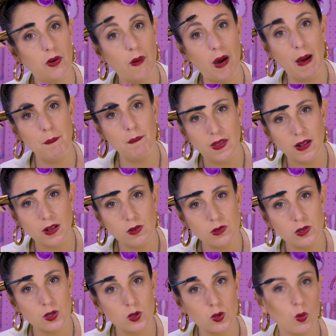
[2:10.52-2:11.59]
go up, then you
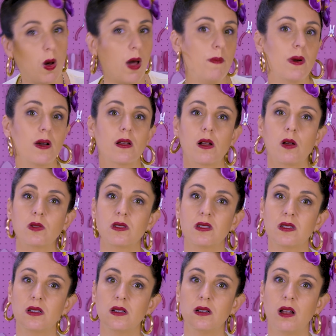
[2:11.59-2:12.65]
swipe across.
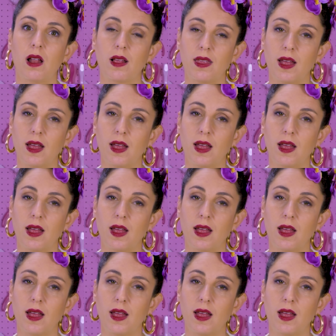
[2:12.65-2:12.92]
Like